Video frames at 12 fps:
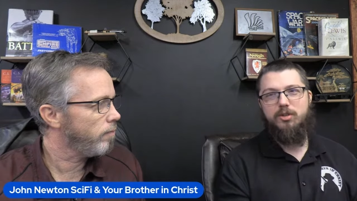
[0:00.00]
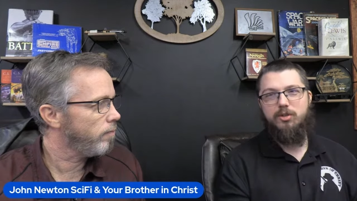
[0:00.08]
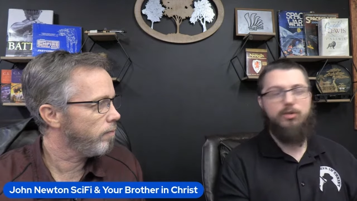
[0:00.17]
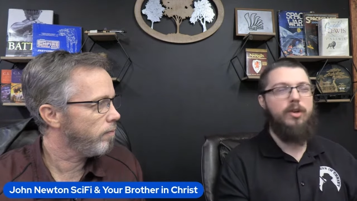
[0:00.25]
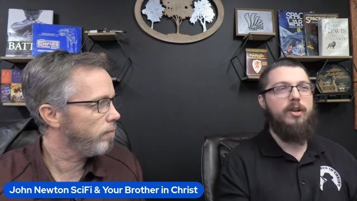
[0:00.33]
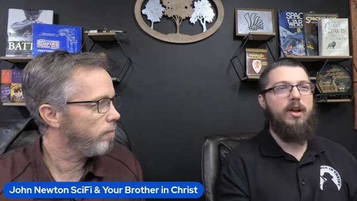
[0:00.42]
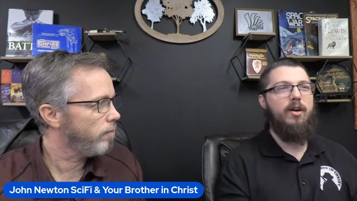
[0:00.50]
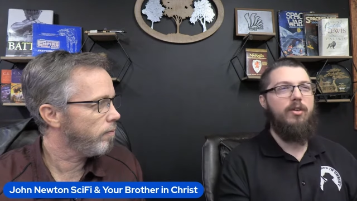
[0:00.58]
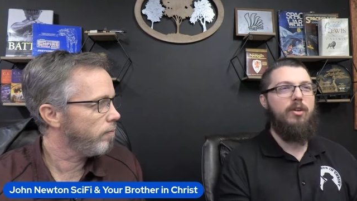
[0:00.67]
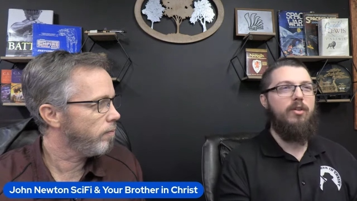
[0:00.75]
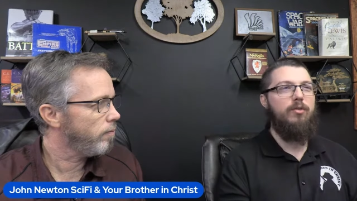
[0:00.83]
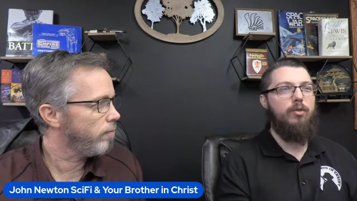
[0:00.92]
Speaker 1: straight out
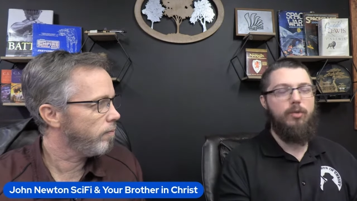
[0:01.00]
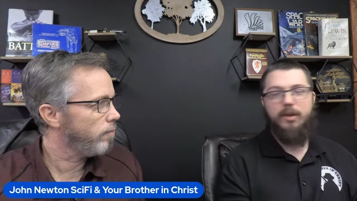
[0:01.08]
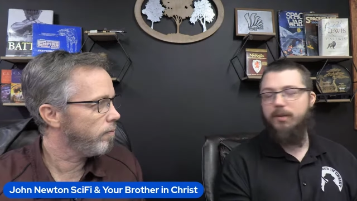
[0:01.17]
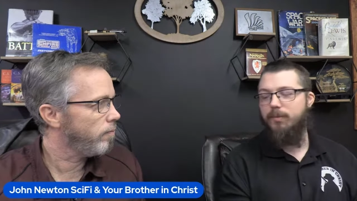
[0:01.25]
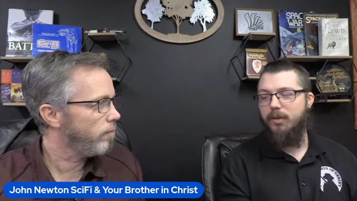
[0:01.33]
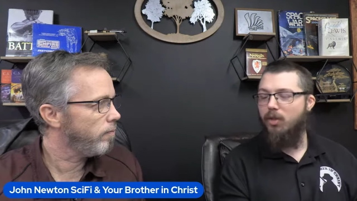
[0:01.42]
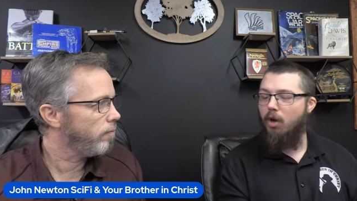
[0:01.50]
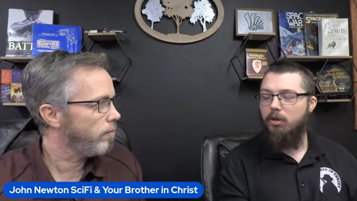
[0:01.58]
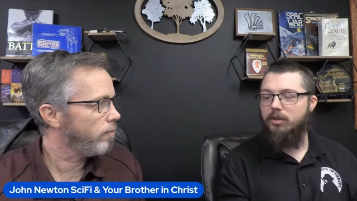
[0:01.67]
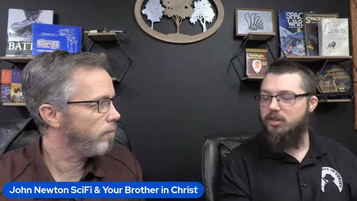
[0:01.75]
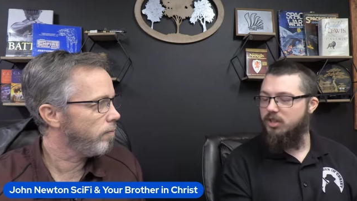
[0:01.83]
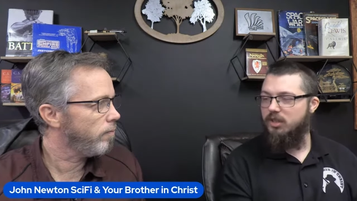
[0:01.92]
of Greek
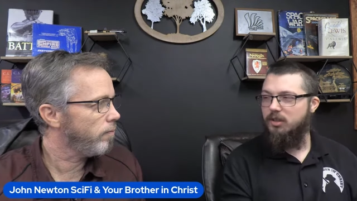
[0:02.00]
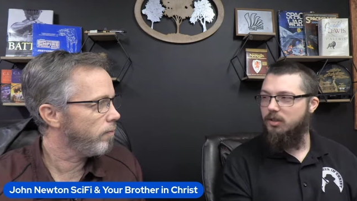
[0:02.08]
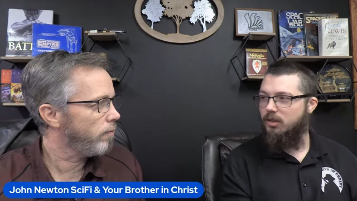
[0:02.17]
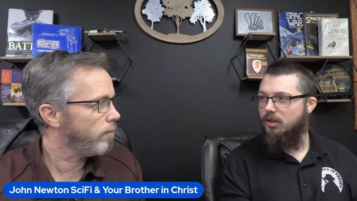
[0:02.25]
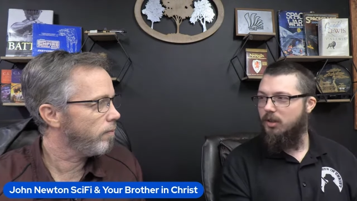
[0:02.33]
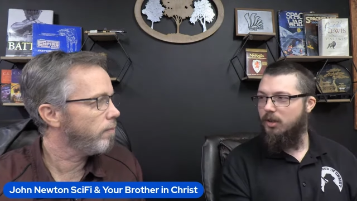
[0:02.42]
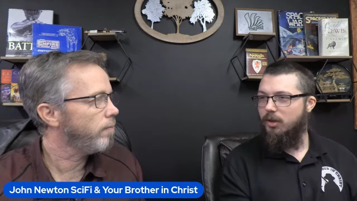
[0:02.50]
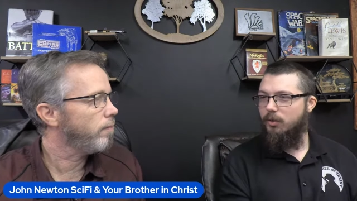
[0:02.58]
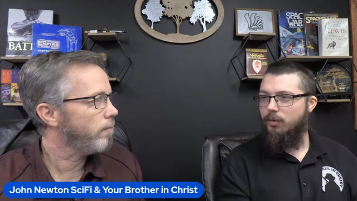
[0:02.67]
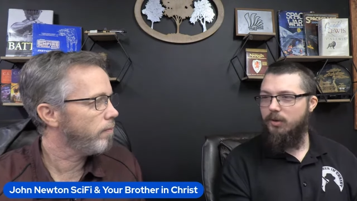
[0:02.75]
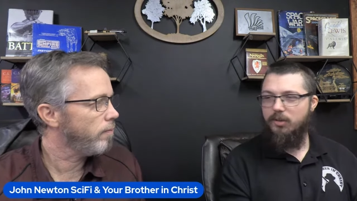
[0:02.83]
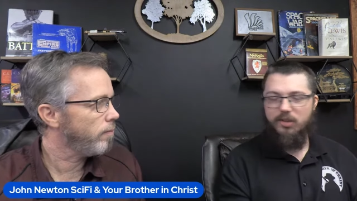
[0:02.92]
mythology
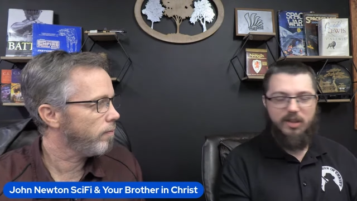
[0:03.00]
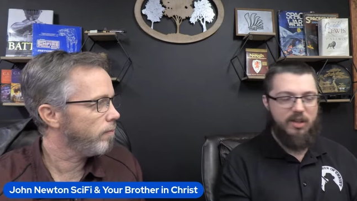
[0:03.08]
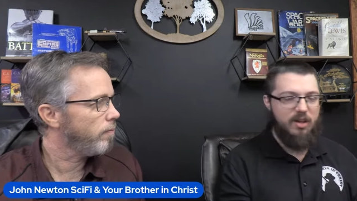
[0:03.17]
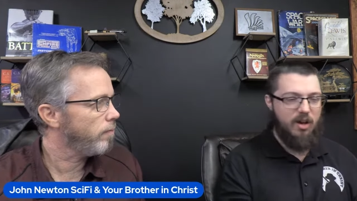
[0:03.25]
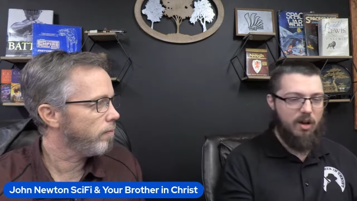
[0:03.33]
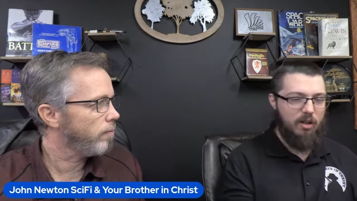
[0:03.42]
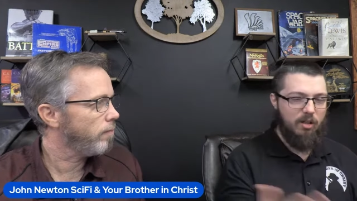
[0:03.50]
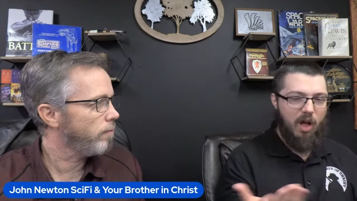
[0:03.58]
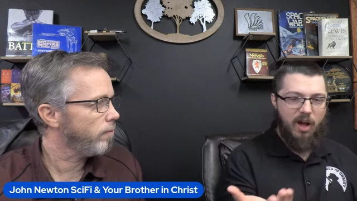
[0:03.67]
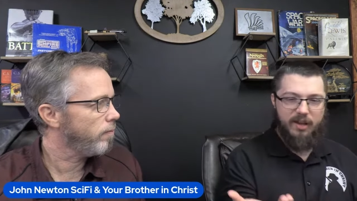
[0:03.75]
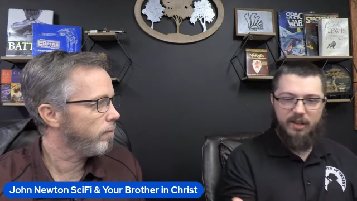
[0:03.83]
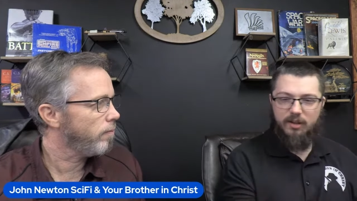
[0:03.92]
with the uh,
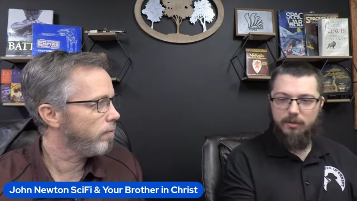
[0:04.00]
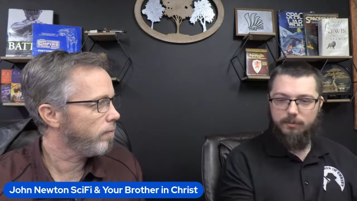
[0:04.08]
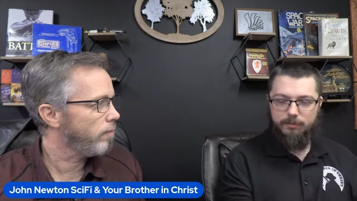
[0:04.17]
lion